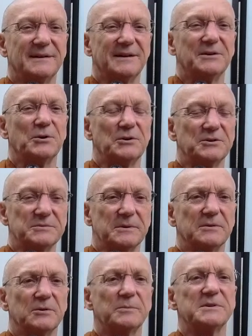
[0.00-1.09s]

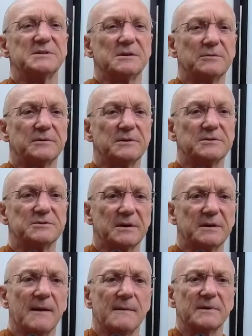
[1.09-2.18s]
encouragement. Don't be selfish,
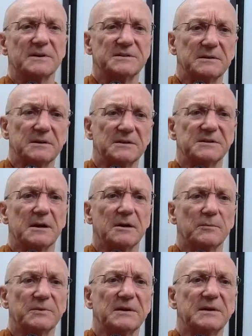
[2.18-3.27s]
because it does
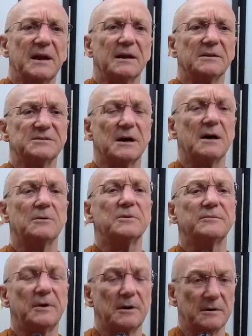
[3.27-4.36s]
help to take us out
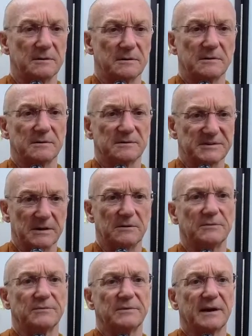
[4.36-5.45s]
of our
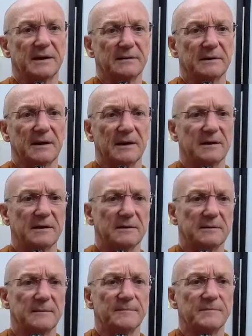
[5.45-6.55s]
self, and
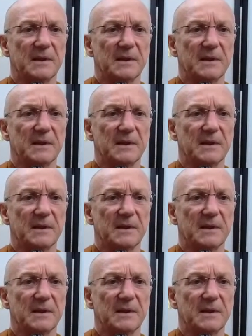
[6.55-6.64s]
then